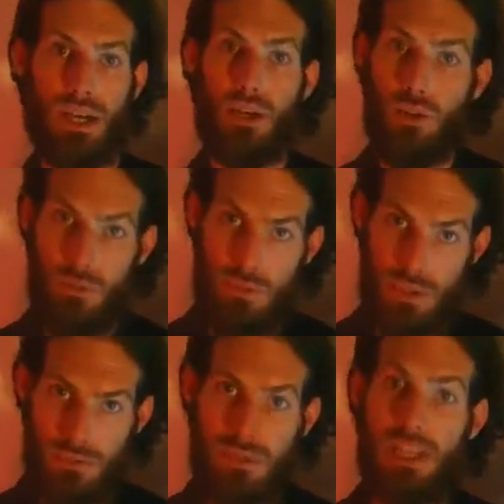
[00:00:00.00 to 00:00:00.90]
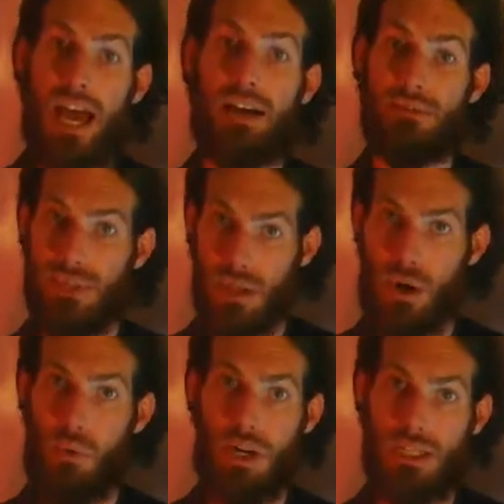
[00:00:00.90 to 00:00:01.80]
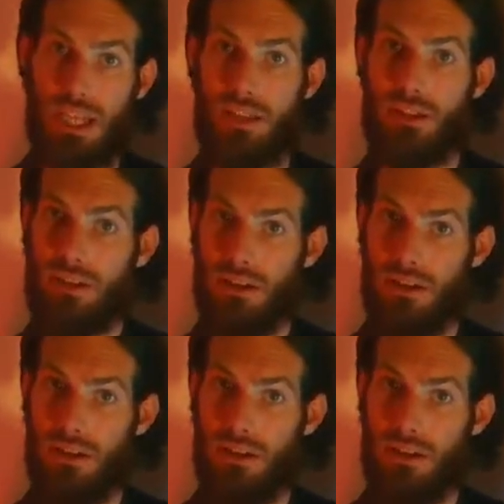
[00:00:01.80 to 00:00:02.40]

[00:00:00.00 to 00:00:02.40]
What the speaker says: groups of sounds that all work together.